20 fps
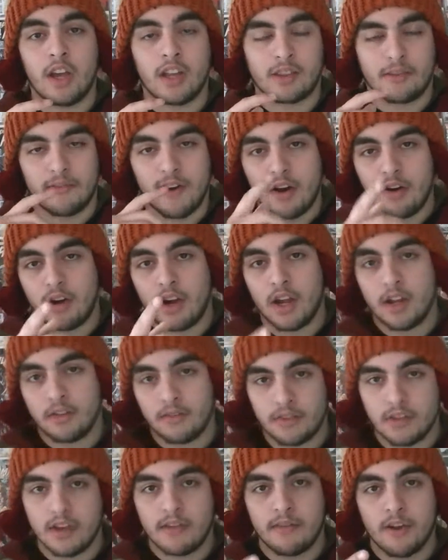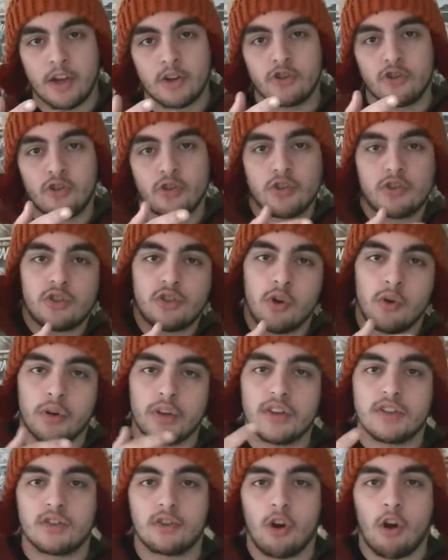at the very end of the Avengers,
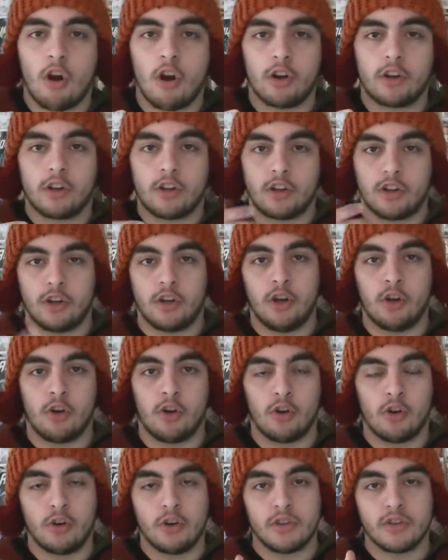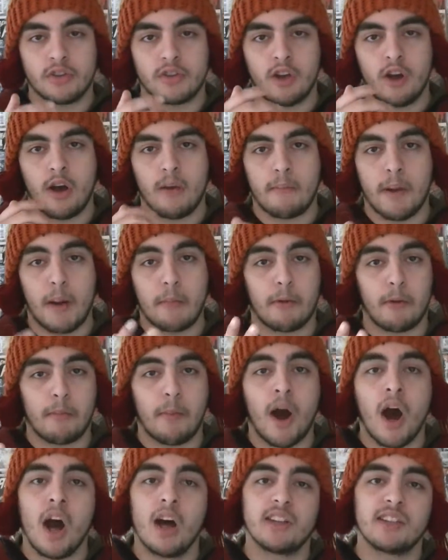Tony Stark cures Pepper
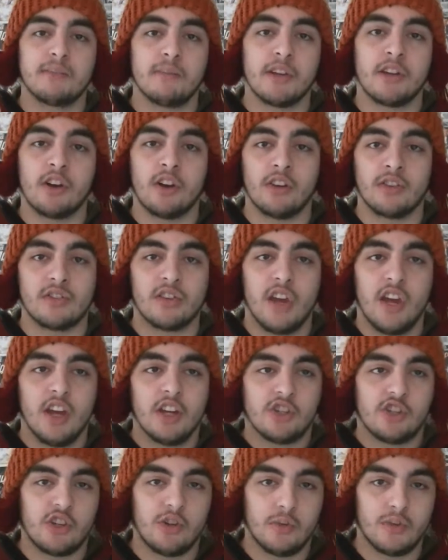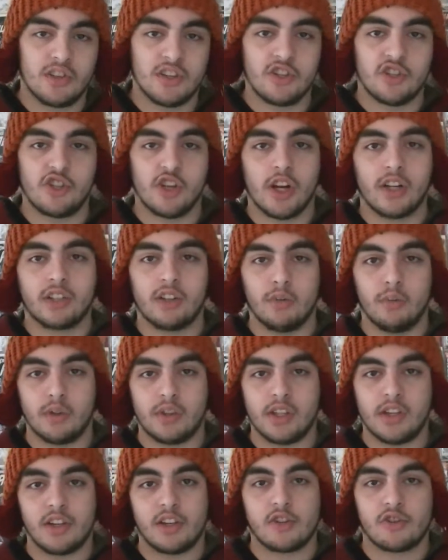Potts because she was injected with
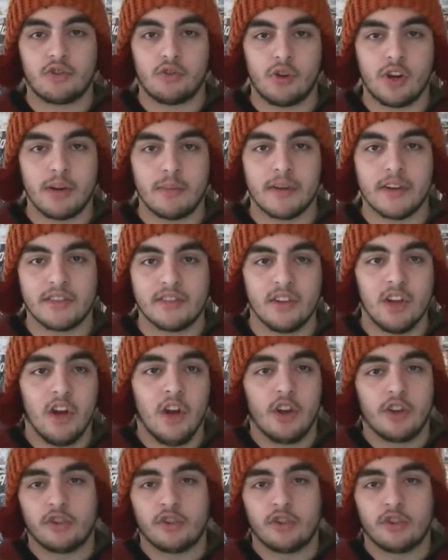the Extremis,